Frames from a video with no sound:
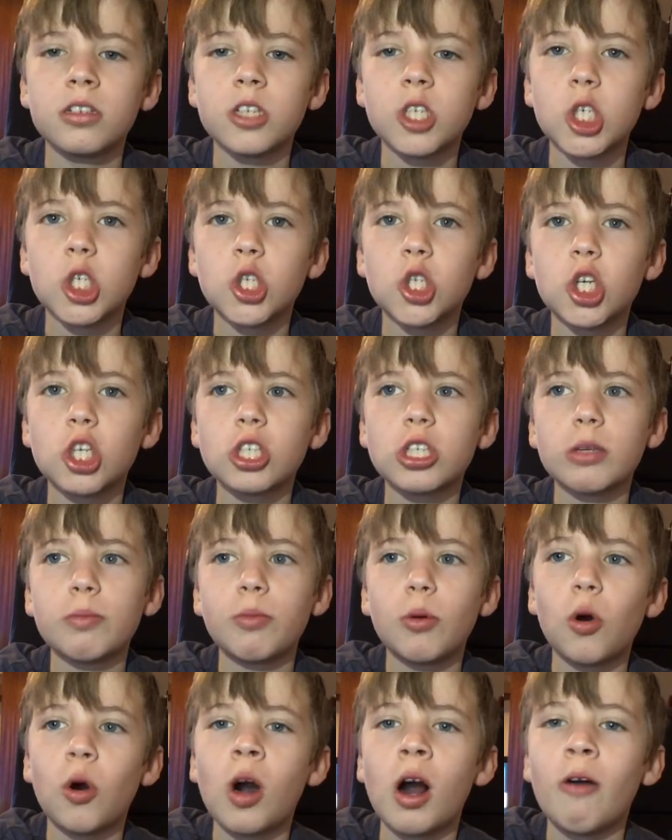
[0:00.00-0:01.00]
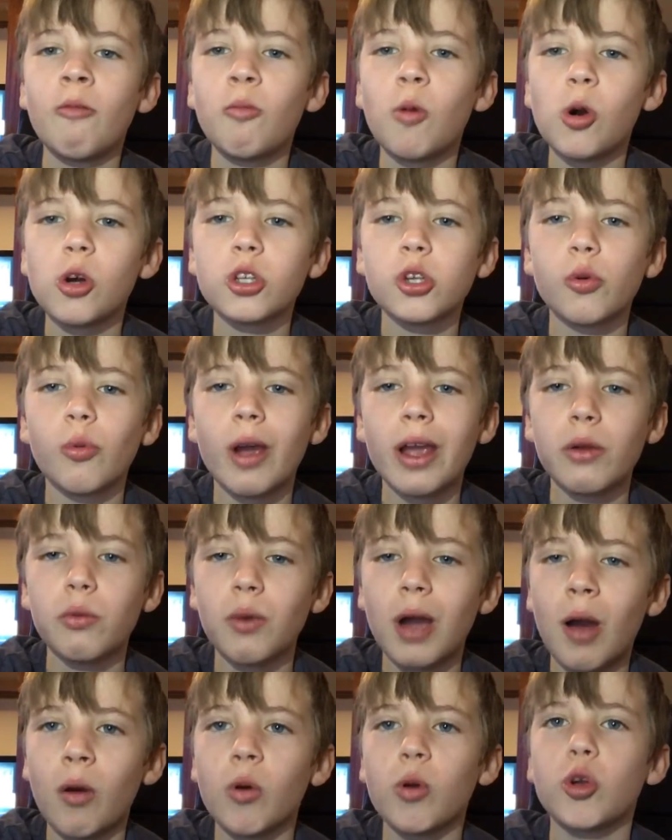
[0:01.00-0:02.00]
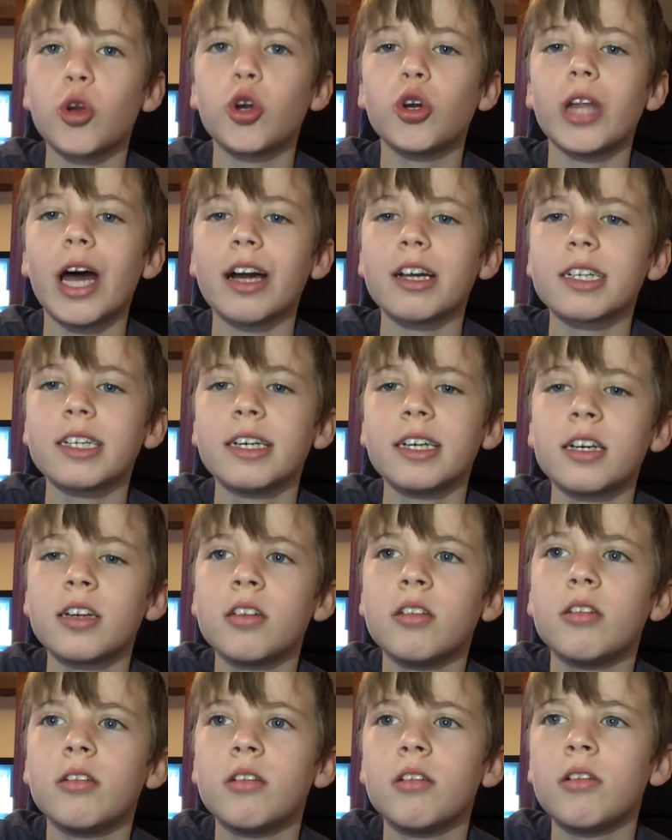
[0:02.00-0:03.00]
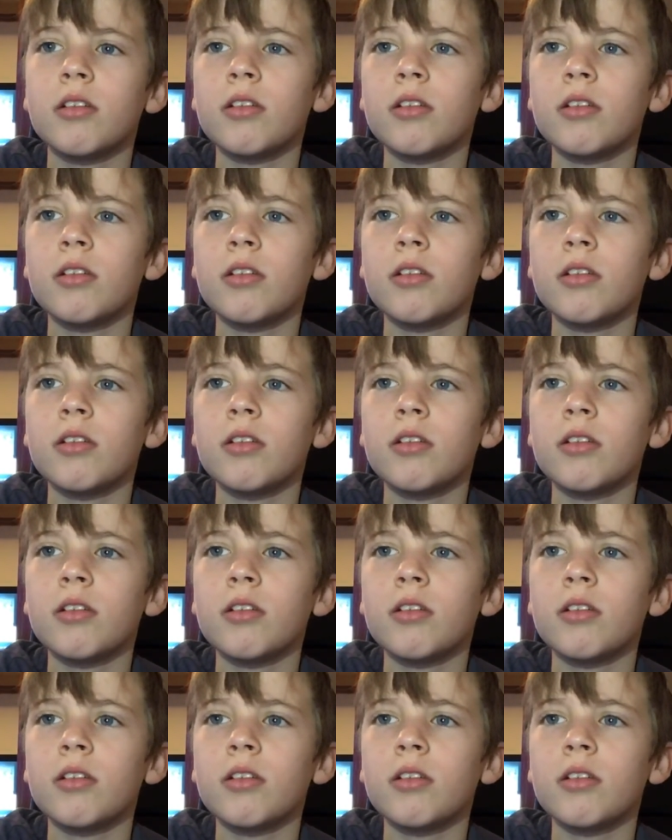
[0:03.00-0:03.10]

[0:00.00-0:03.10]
He chucks the ball and walks away. Wow, good acting. But